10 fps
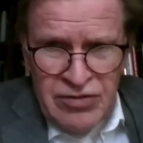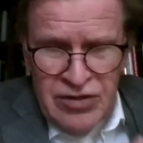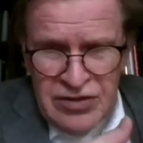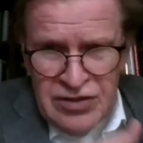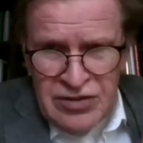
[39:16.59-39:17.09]

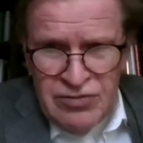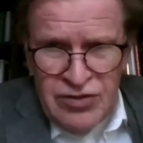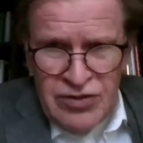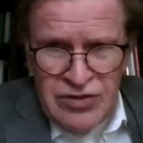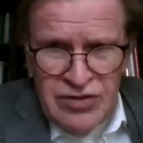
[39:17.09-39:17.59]
listening to
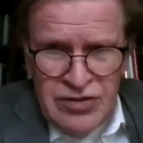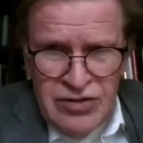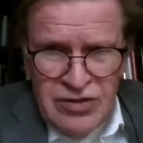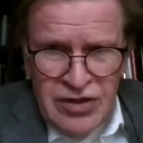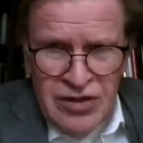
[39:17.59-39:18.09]
what
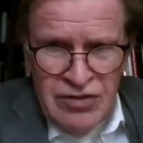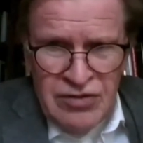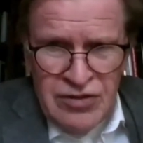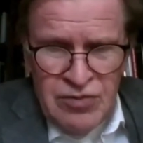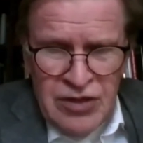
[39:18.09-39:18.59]

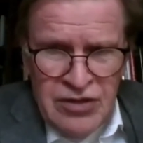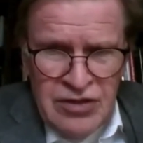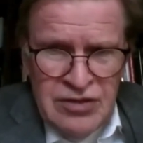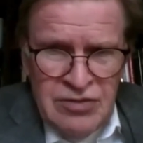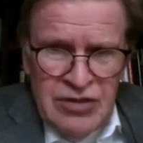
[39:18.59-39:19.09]
Greenspan
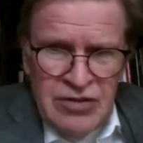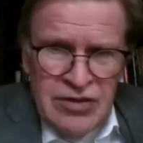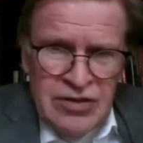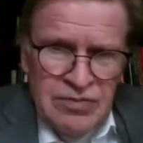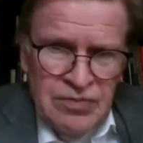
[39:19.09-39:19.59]
thinks about
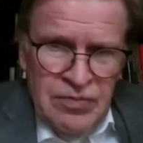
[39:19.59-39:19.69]
the